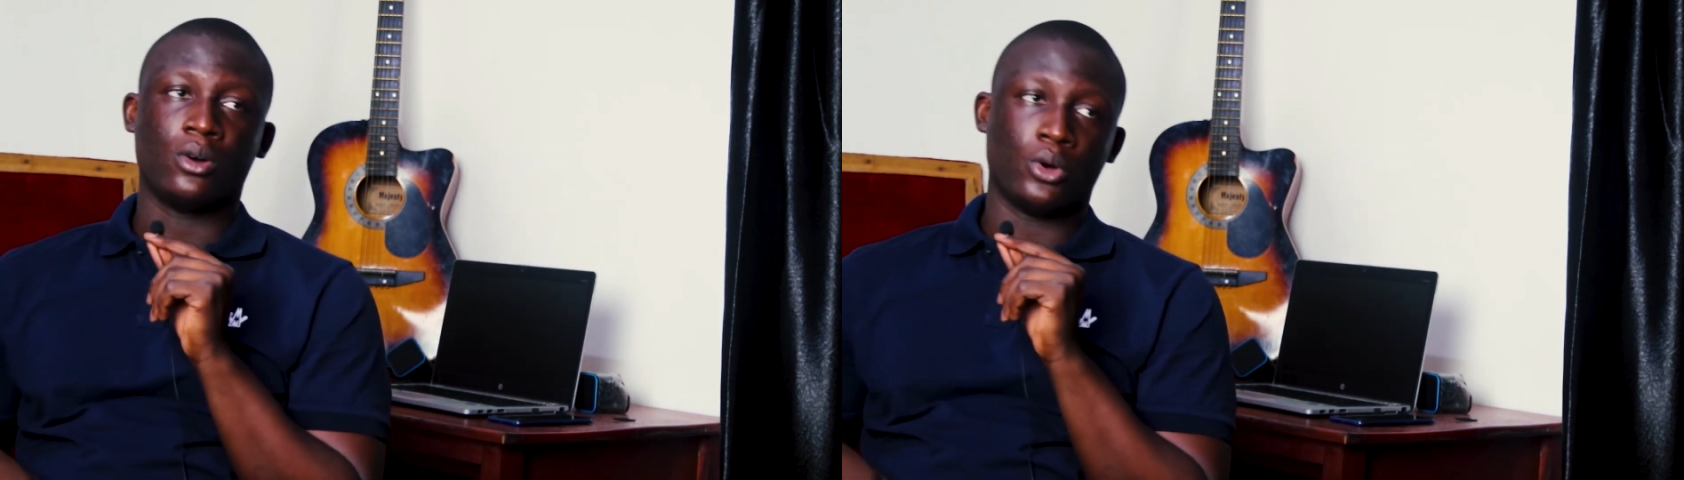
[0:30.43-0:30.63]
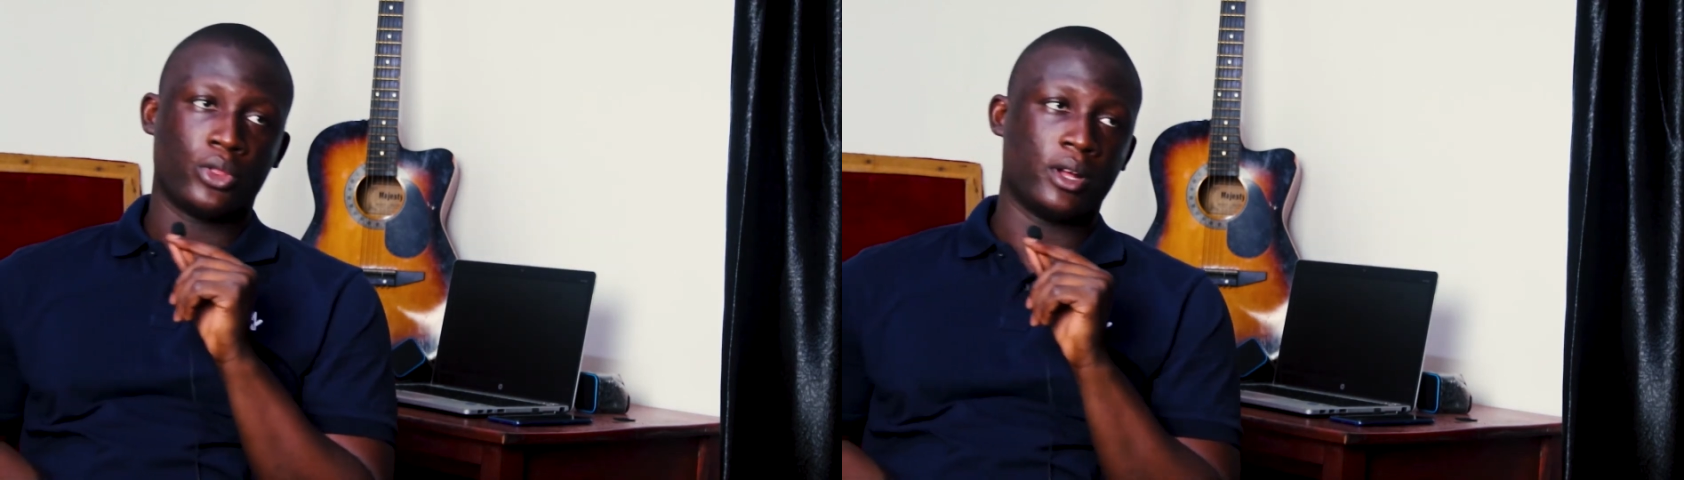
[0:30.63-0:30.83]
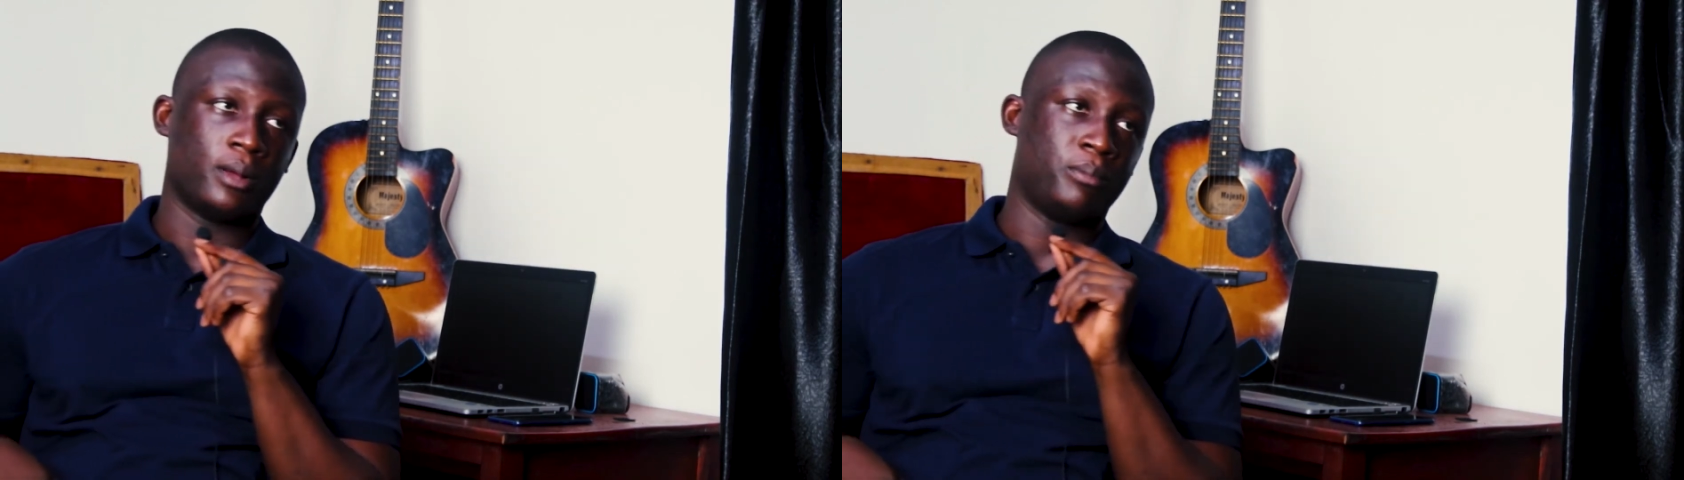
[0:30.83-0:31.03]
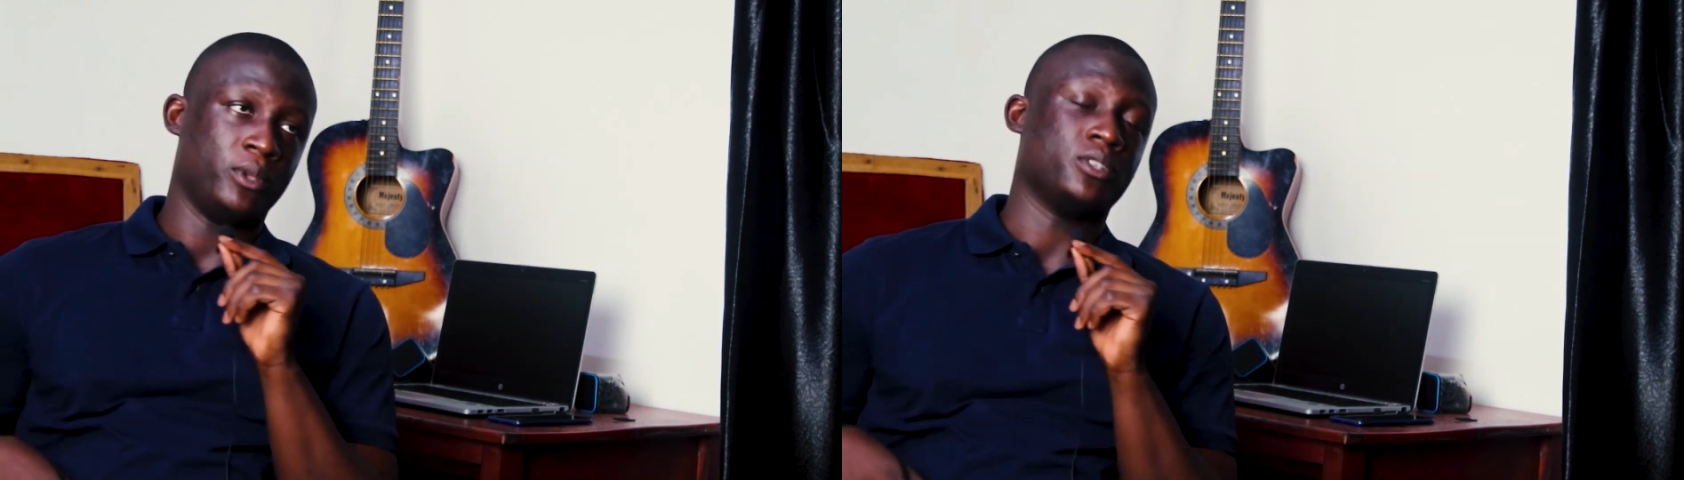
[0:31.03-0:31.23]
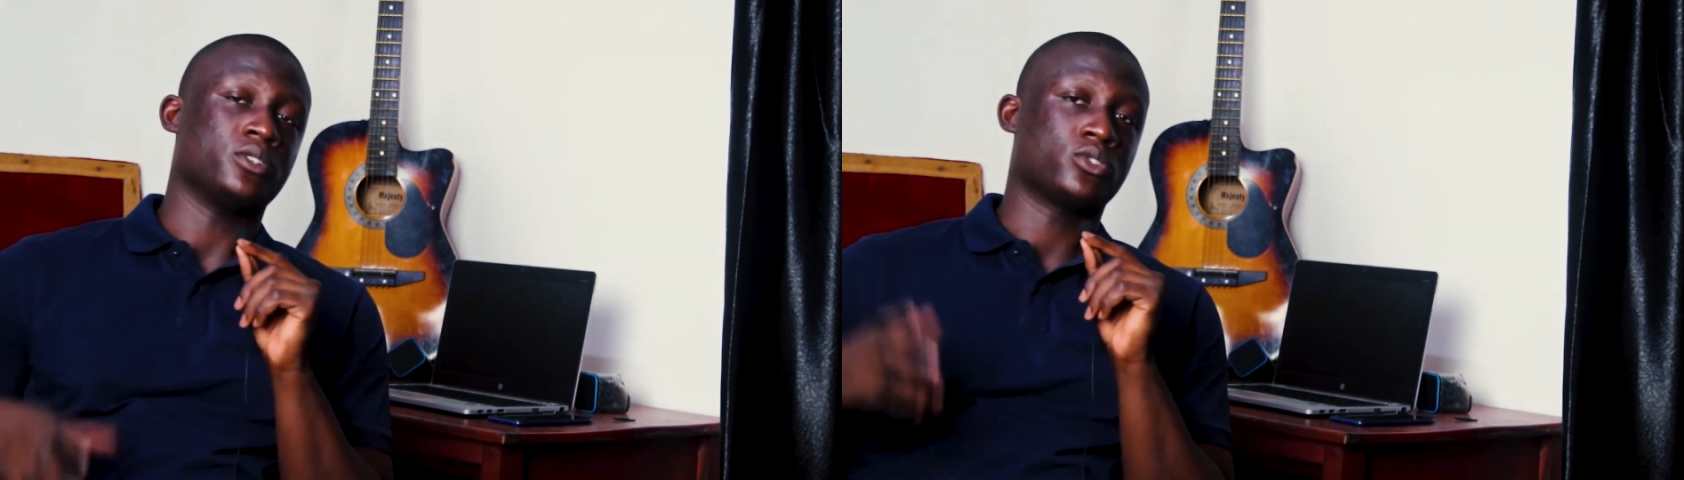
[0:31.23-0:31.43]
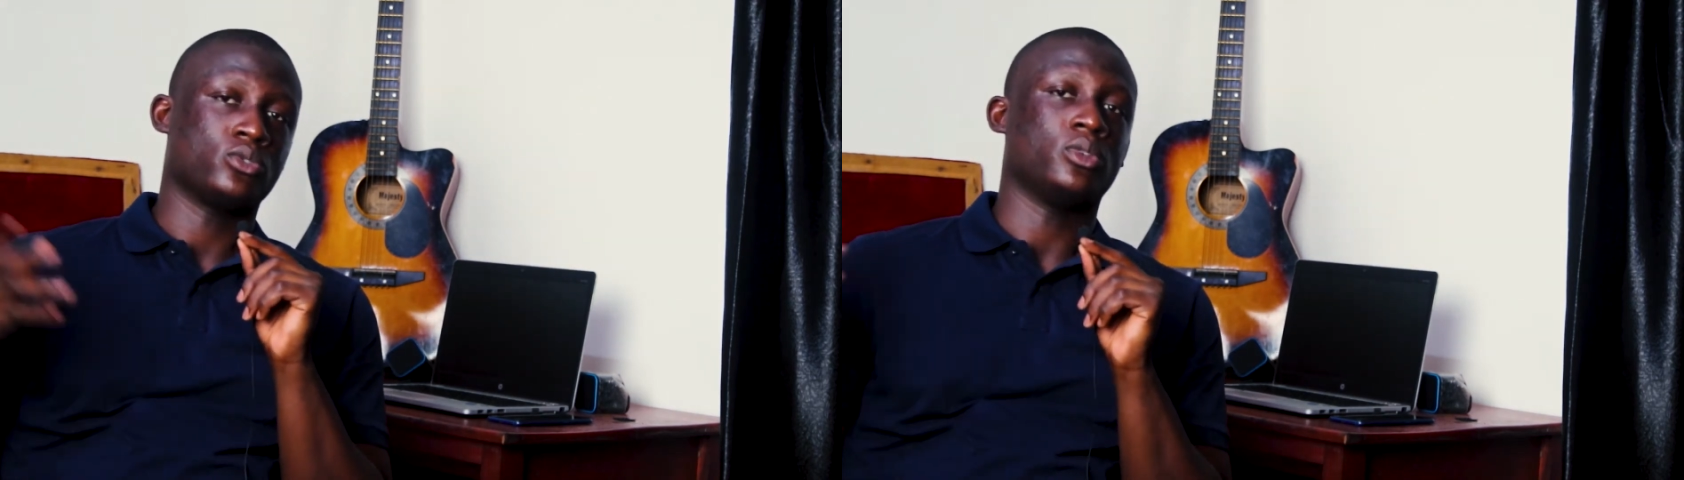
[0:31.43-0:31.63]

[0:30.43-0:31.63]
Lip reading: Other places too,